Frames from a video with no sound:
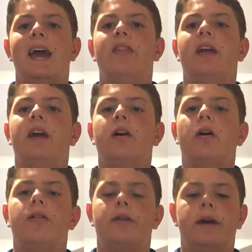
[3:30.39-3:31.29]
in the
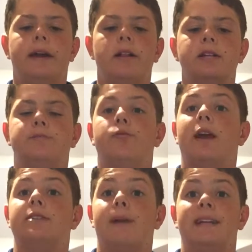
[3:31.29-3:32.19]
heel is
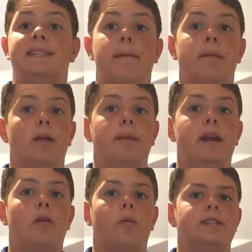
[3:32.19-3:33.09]
raised by 10
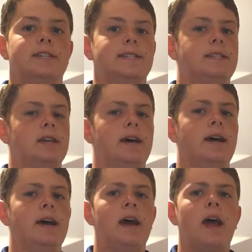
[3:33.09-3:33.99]
millimeter, which is
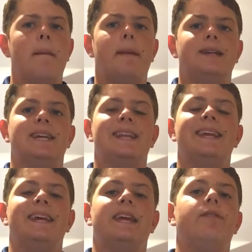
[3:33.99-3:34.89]
to
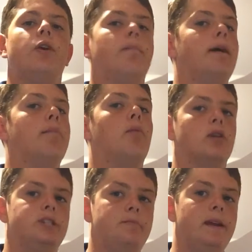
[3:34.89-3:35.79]
basically give you a bit
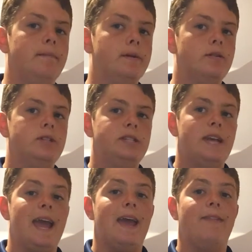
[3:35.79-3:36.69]
more speed boost,
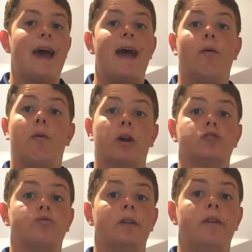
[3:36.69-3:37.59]
and that
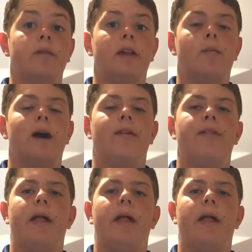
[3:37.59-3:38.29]
works really, really well.